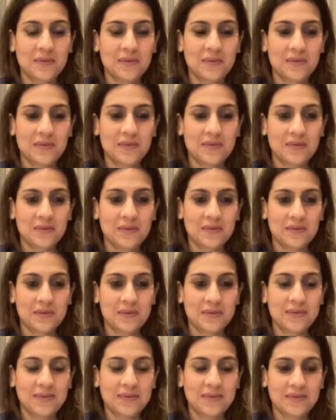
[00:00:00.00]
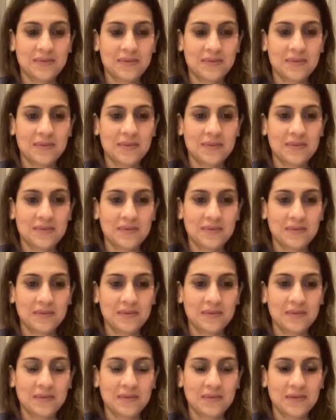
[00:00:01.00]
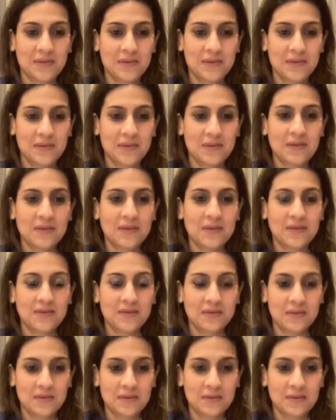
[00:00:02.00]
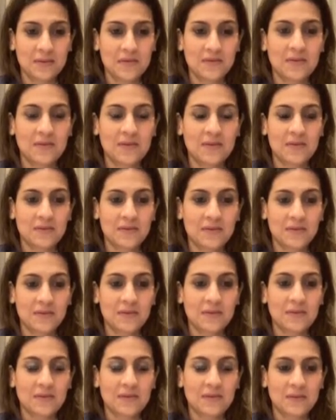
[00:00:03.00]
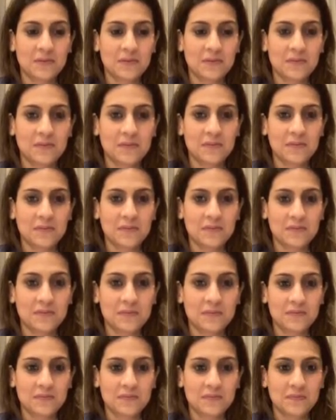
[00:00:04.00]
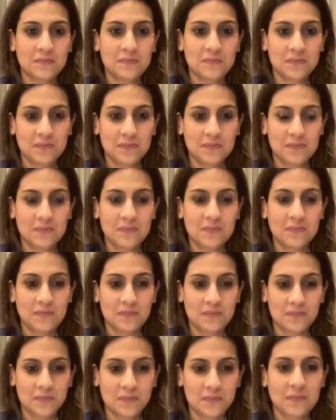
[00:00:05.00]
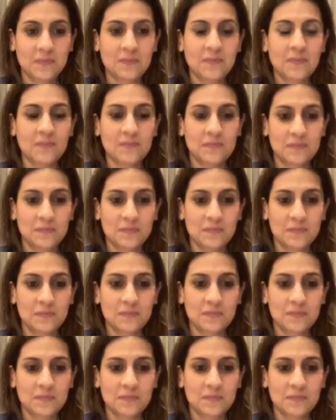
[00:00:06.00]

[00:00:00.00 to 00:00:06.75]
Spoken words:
No words are spoken by the person on screen.